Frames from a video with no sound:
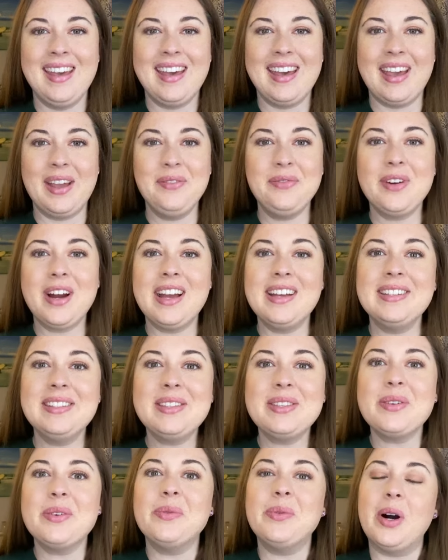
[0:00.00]
Hey
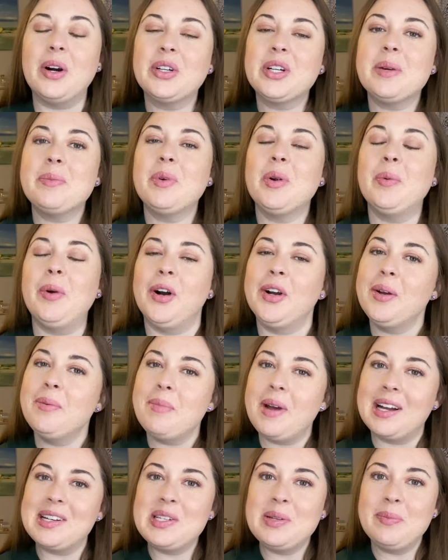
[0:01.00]
friends, welcome or welcome
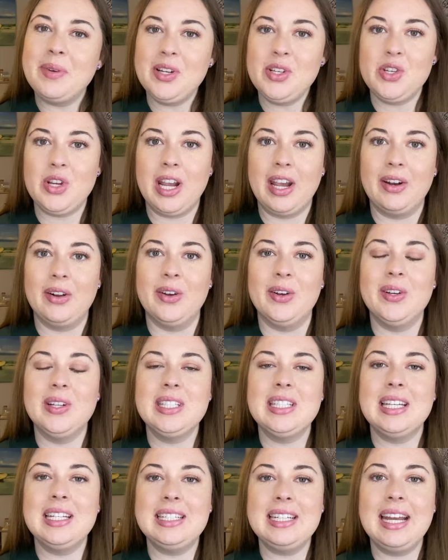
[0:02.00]
back to my channel.
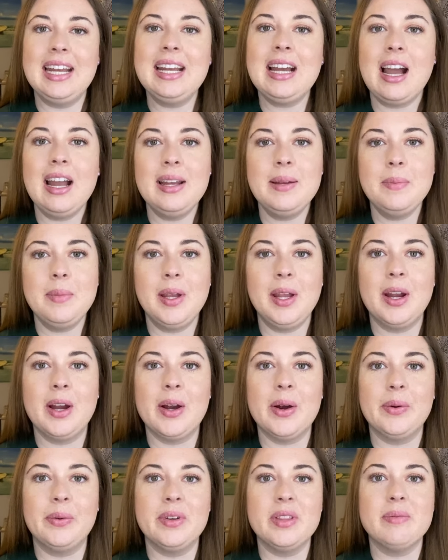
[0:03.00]
Today I am here
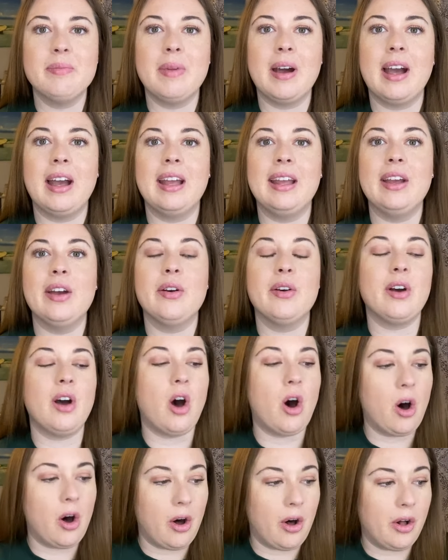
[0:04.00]
with my
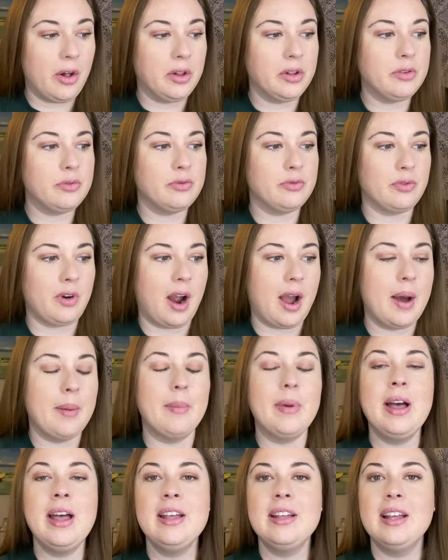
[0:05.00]
haul from
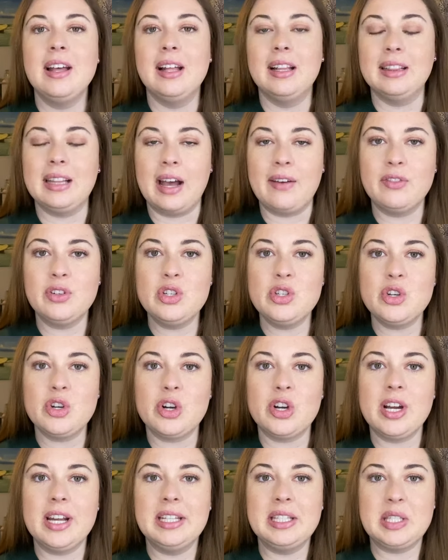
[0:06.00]

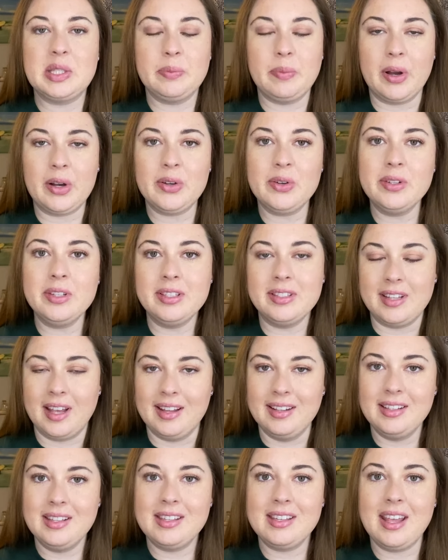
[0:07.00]
Lavender and Speckles
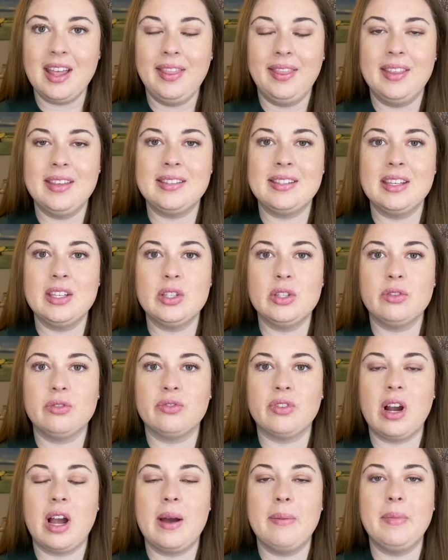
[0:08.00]
Scents. This is
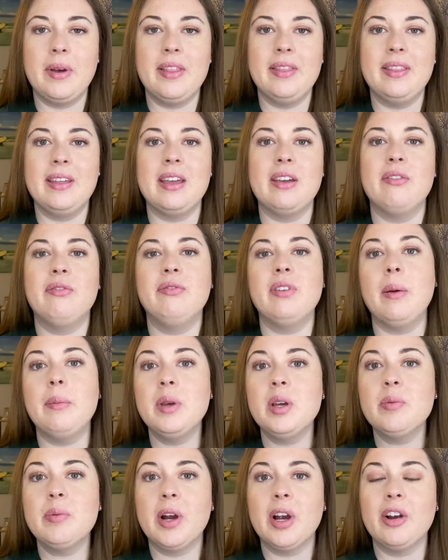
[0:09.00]
from the
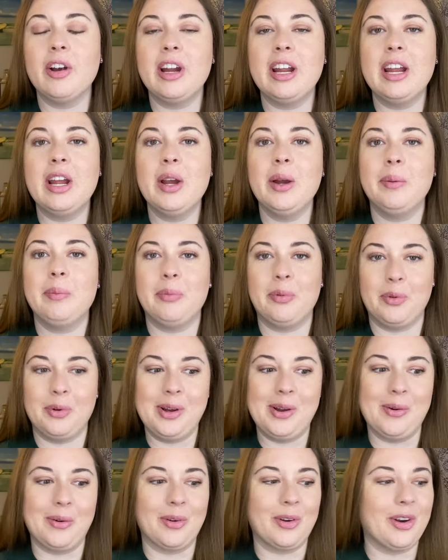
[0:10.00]
February
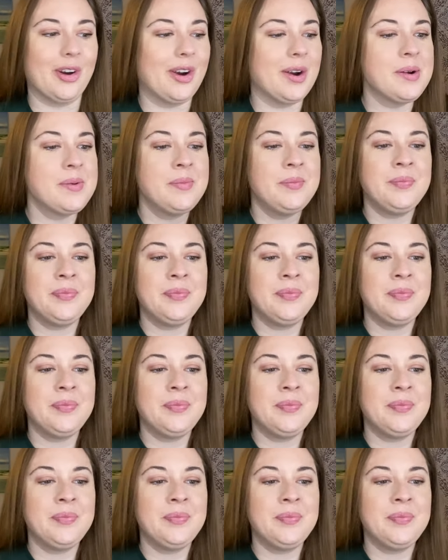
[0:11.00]
pre-order.